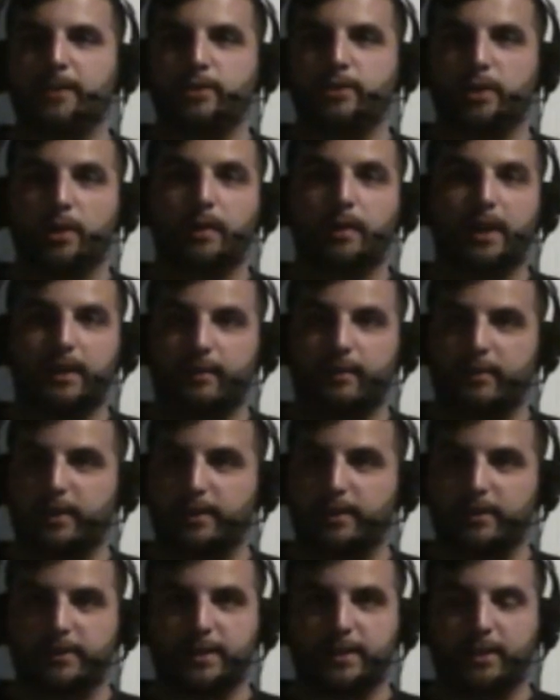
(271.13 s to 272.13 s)
Like I said, the
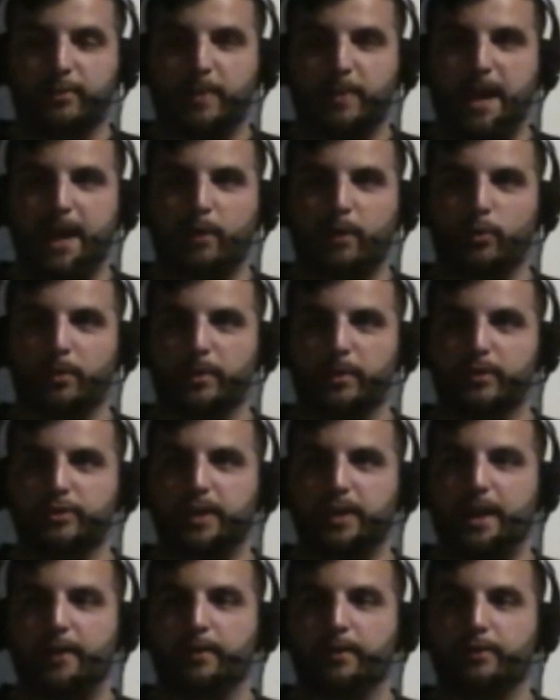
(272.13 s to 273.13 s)
six-pack women's
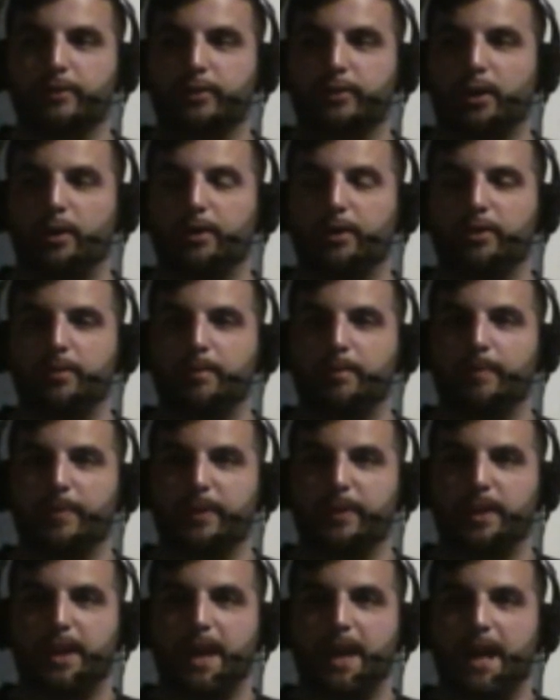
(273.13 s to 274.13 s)
challenge started
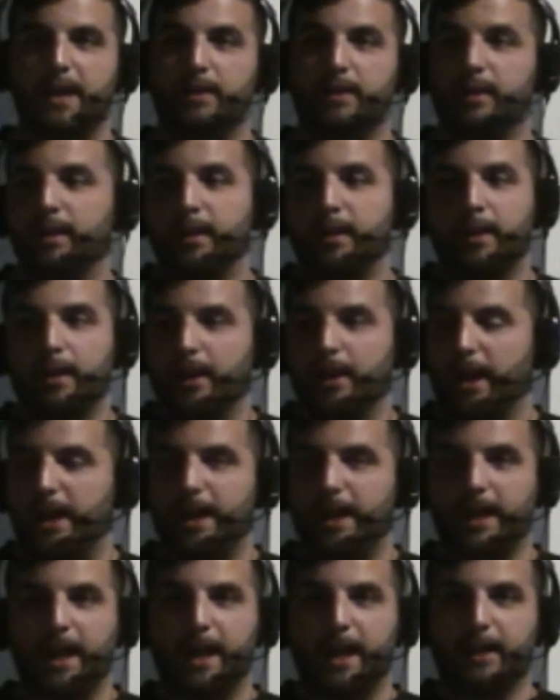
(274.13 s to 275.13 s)
the night, and they
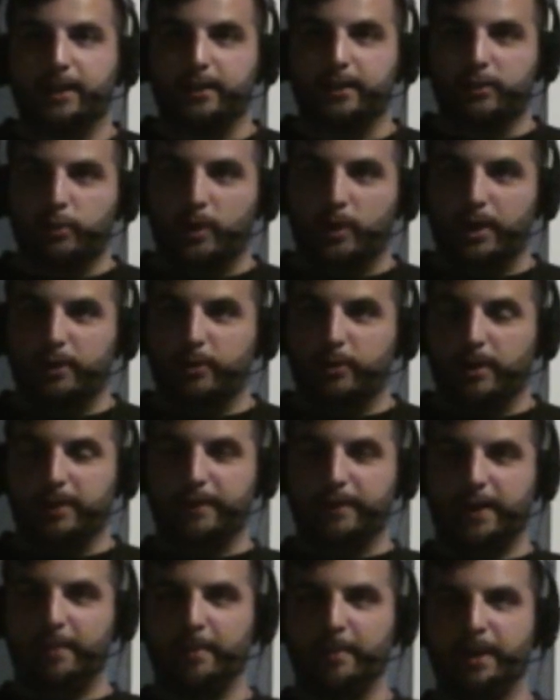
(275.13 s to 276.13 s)
got a good
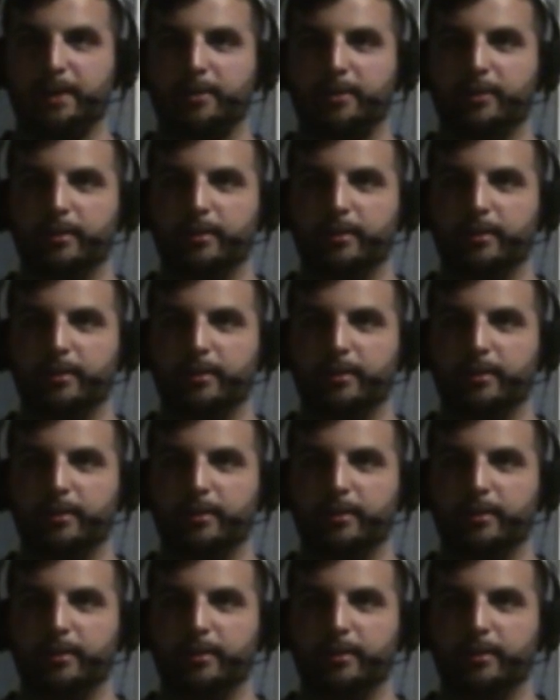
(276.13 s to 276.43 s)
20-25 minutes.